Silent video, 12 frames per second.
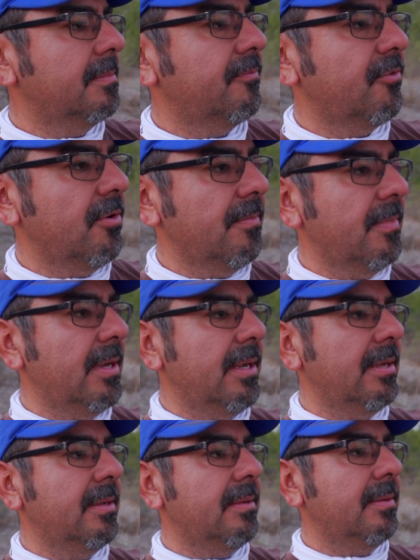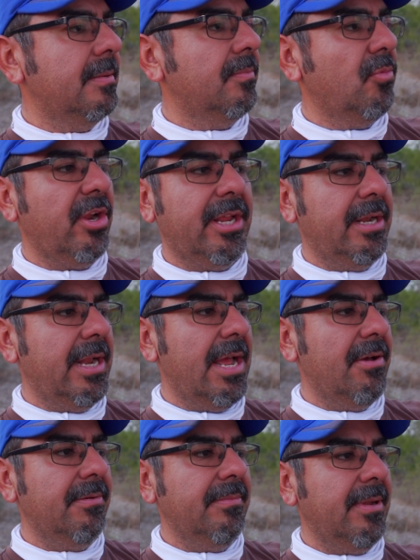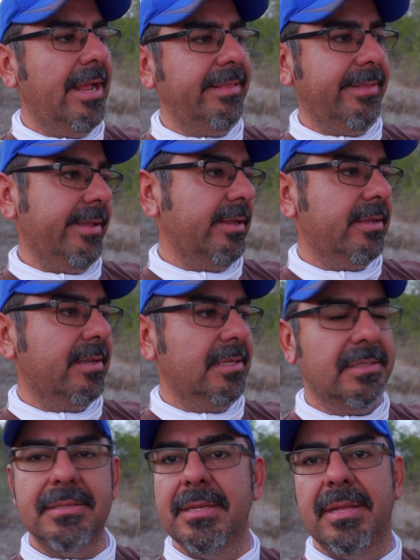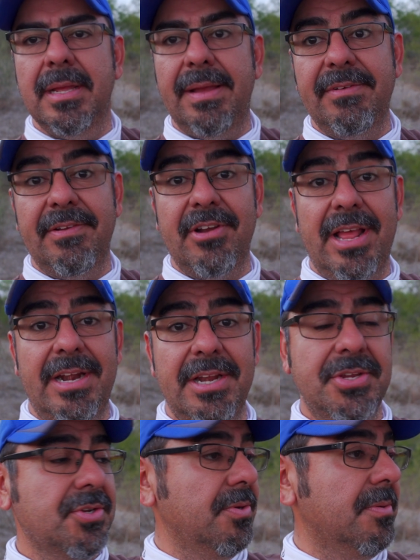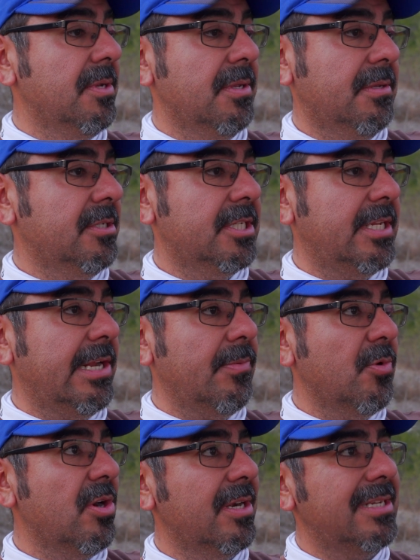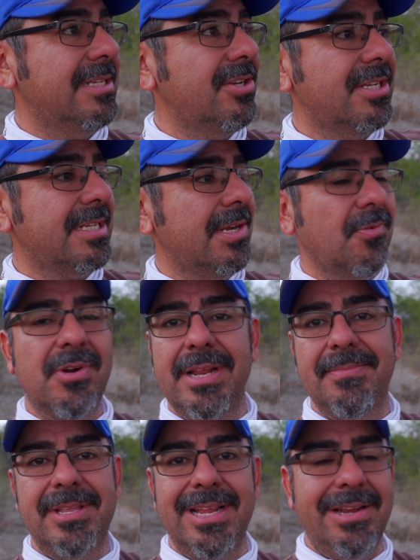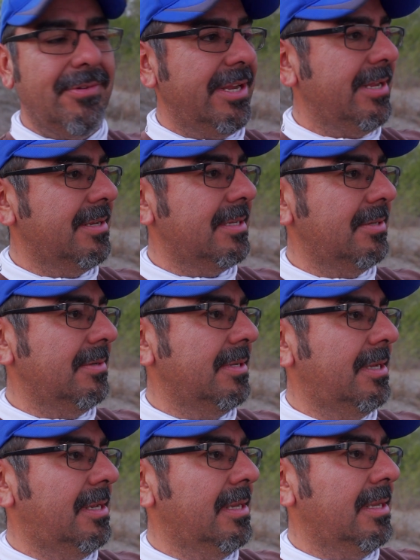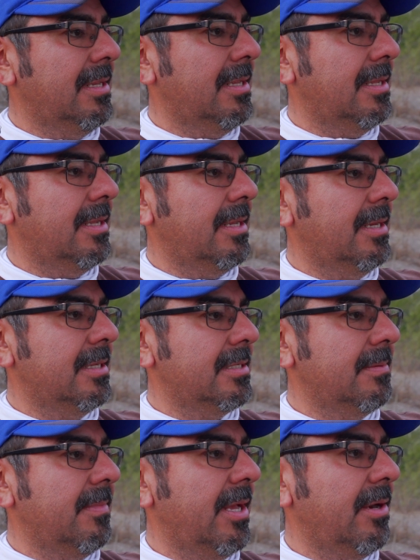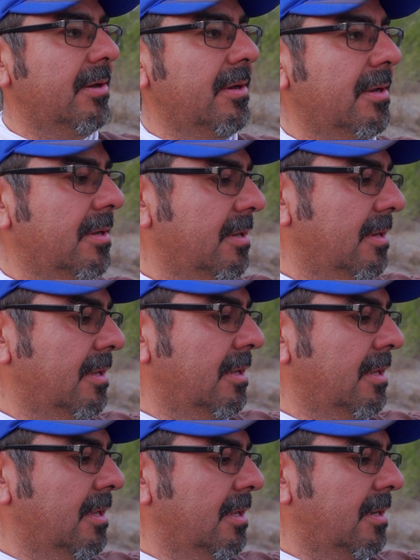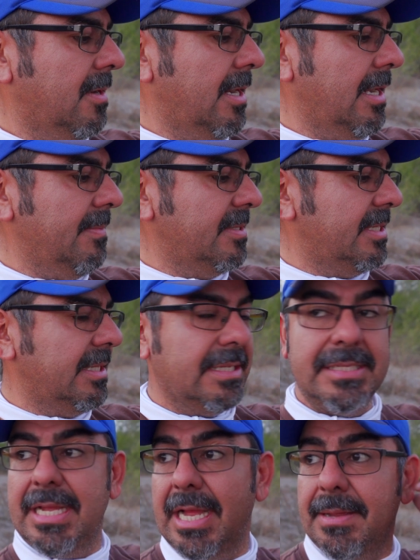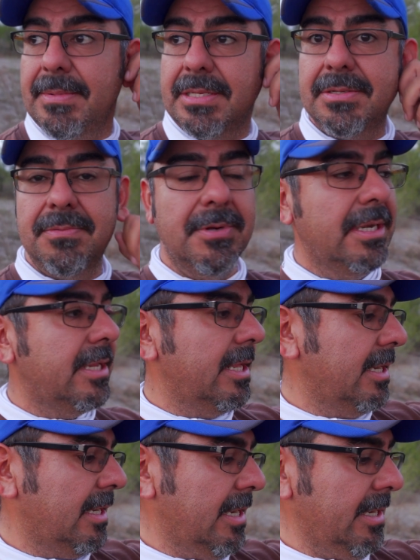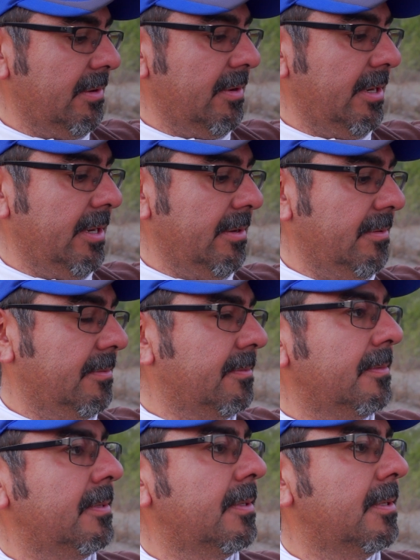from breaking down, I think, because I've never had an issue. Just let them run, because they're just gonna run empty anyway, so it doesn't matter. All right, let me set the time. It's really getting late right now.